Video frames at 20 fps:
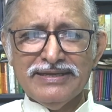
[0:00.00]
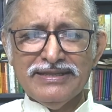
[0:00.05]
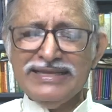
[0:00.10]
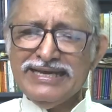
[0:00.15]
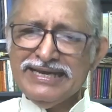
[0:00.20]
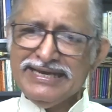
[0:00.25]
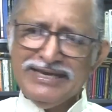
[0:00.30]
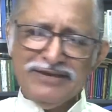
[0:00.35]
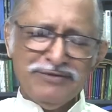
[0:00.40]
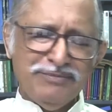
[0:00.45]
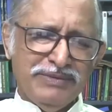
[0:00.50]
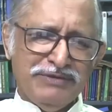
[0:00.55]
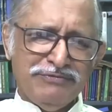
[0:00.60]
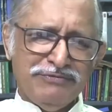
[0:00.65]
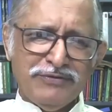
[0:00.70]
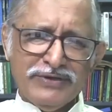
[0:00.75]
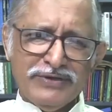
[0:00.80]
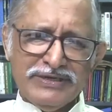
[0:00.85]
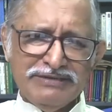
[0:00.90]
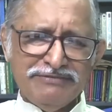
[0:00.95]
They gave
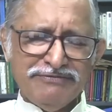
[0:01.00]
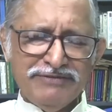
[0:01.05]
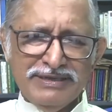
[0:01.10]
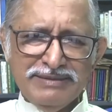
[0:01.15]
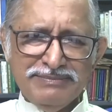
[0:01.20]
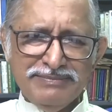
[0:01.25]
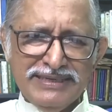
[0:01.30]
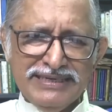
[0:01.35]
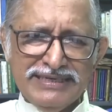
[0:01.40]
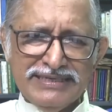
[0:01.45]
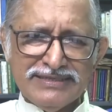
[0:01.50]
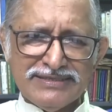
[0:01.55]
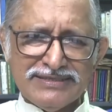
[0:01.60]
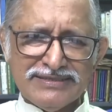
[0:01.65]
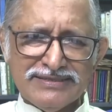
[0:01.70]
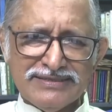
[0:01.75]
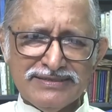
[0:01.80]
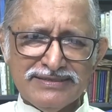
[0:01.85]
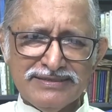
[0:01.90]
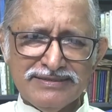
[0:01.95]
me 45
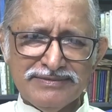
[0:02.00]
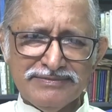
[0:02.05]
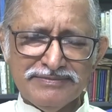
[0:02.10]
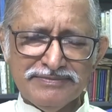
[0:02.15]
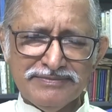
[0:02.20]
minutes.